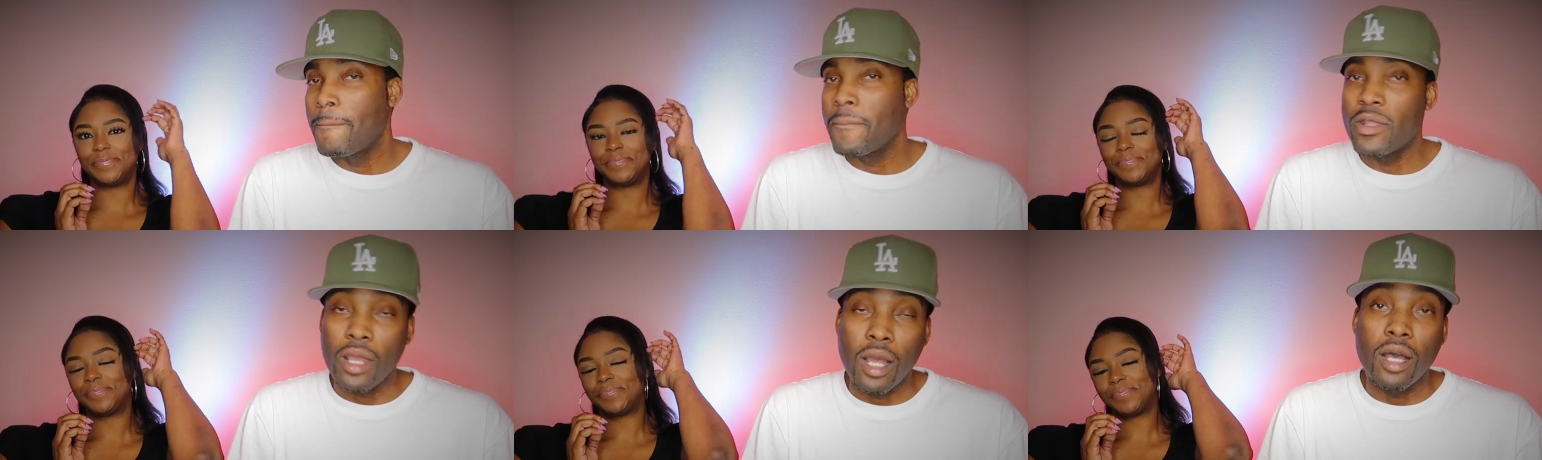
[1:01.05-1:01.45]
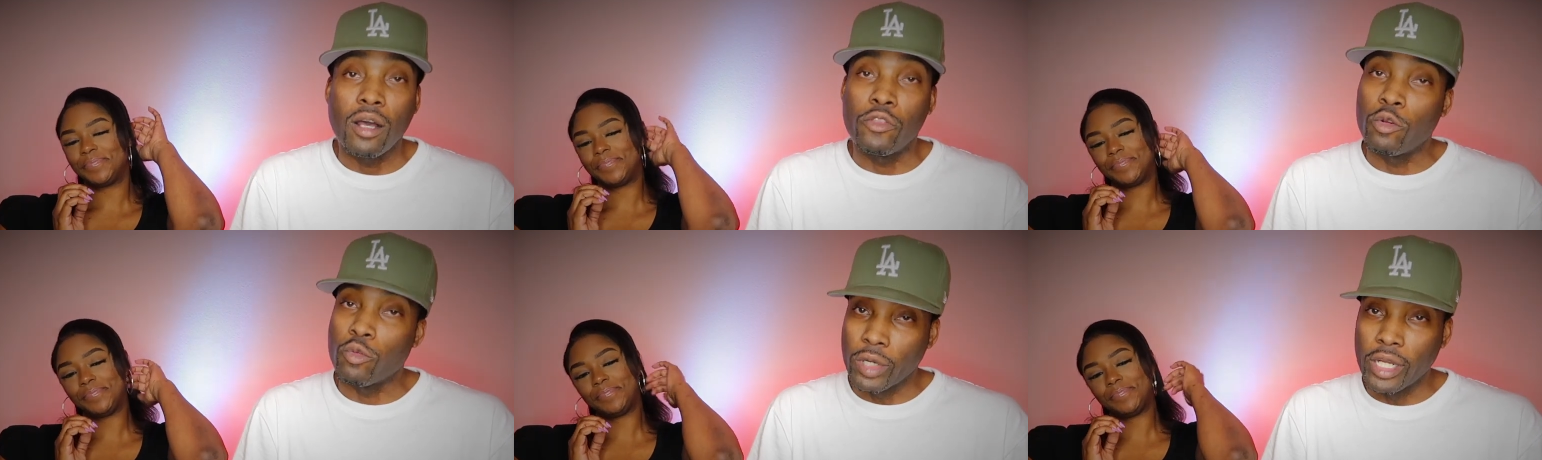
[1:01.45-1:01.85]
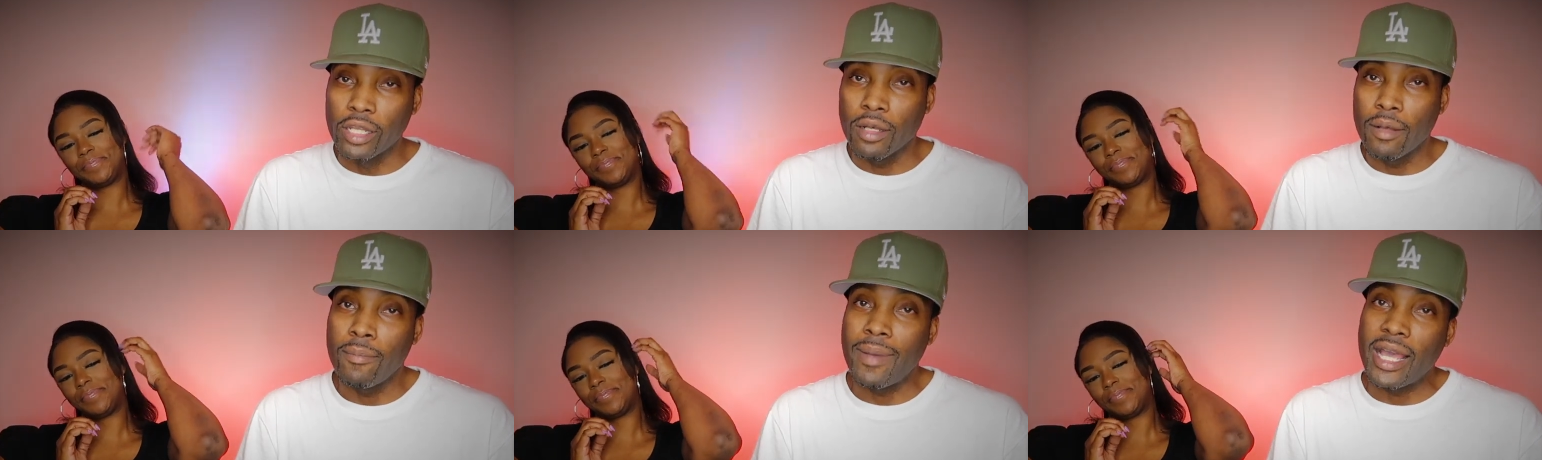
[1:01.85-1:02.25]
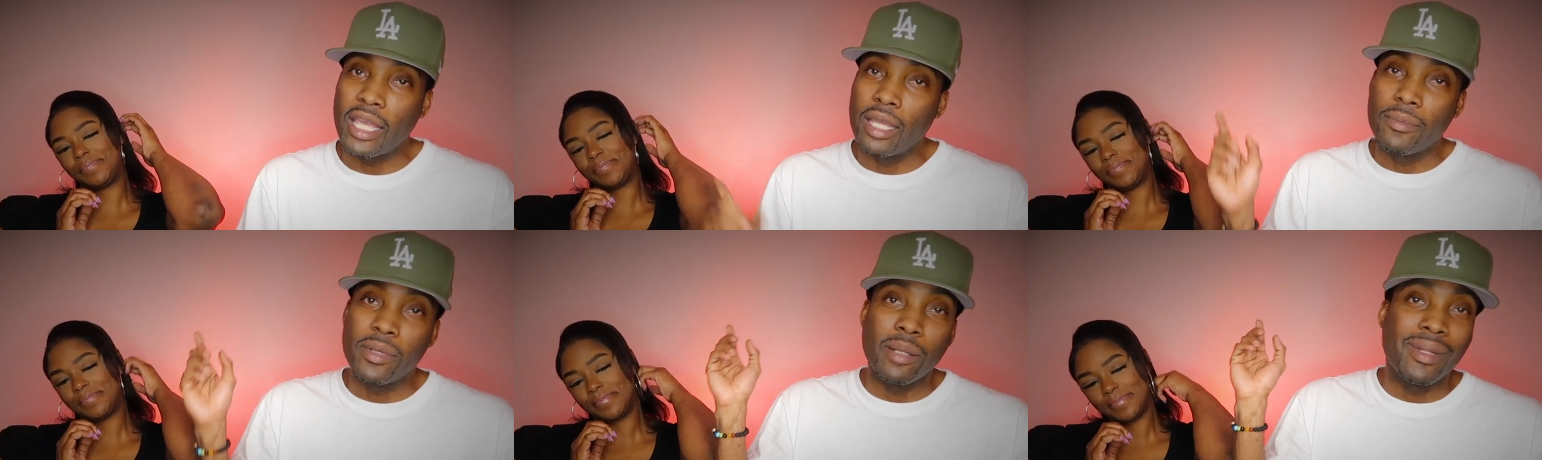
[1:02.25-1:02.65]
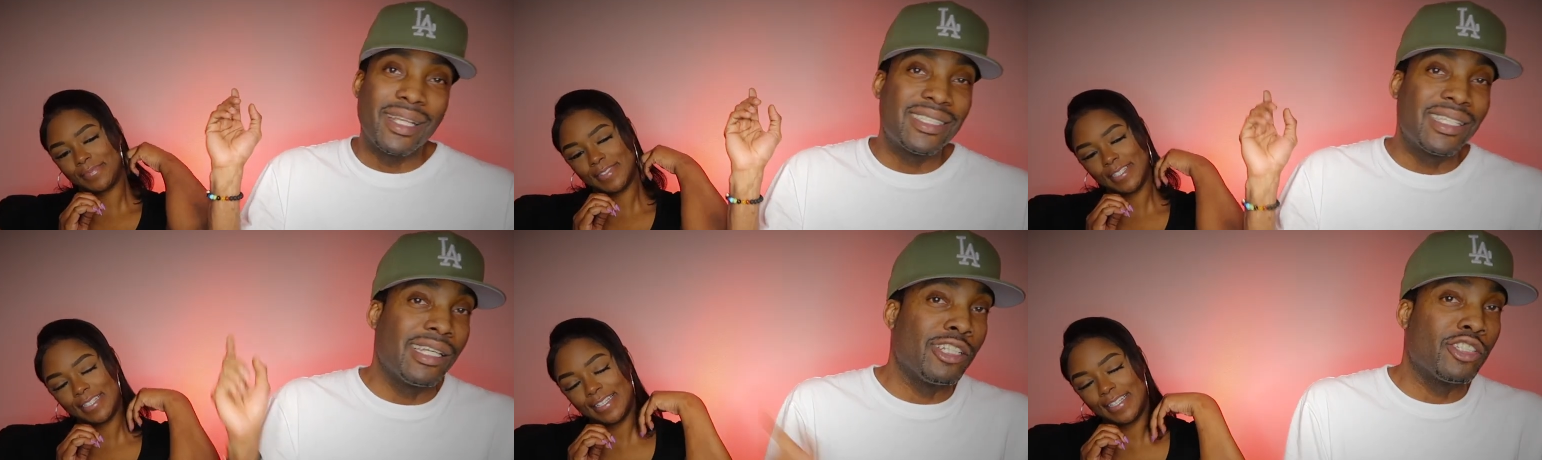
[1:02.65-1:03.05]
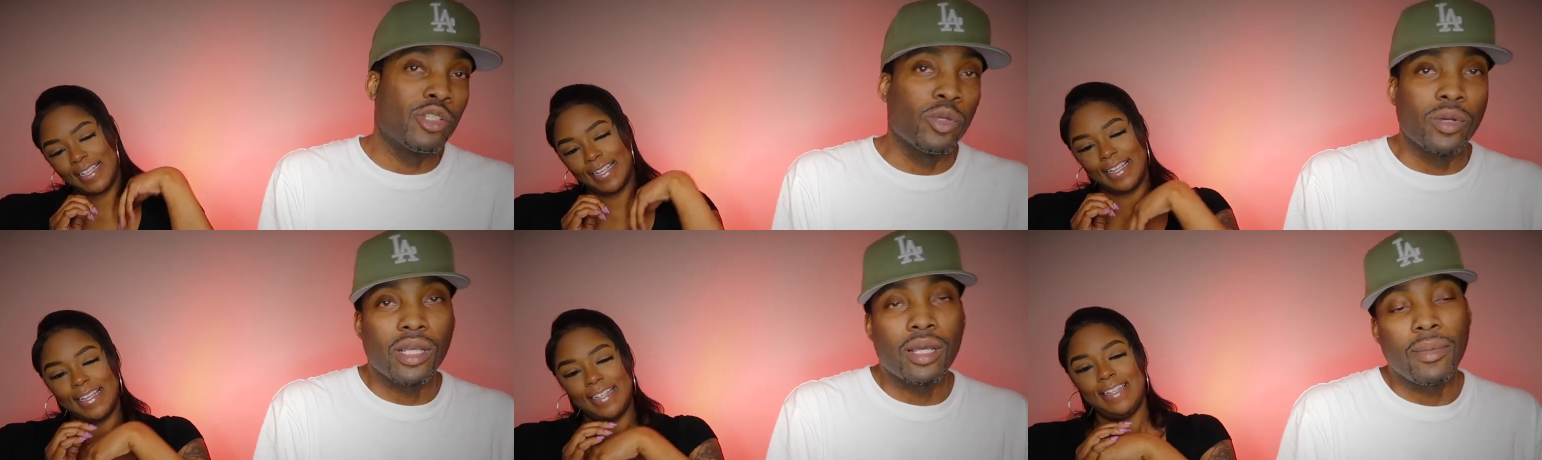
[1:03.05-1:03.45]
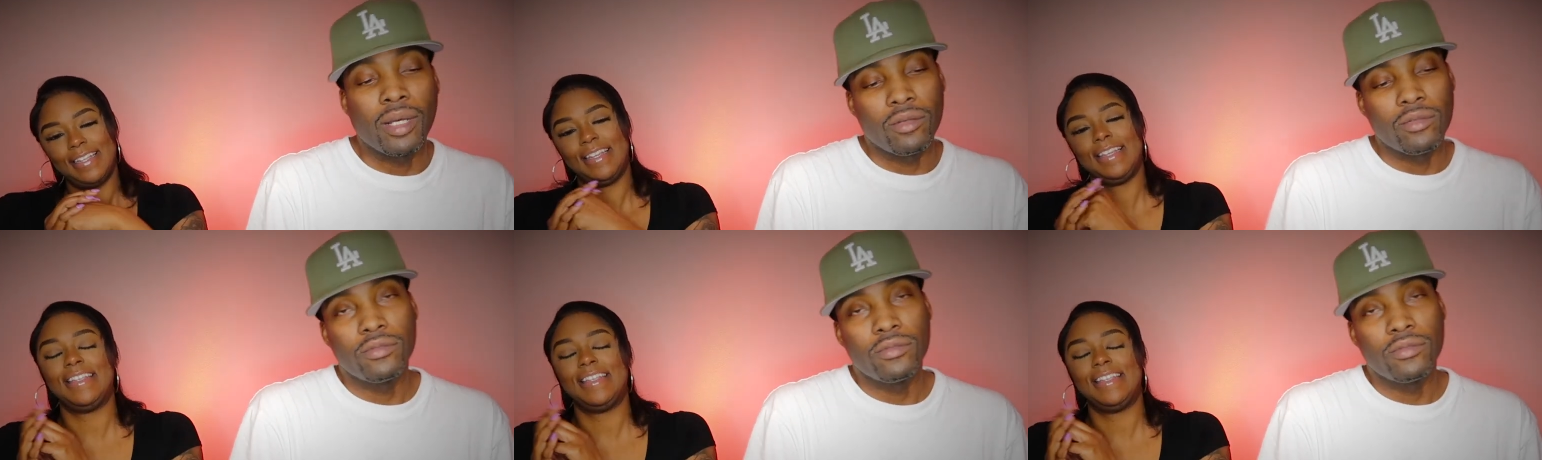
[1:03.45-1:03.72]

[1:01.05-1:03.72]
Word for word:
Speaker 1: Y'all, The Ringer by Eminem. Let's get into it. Come on.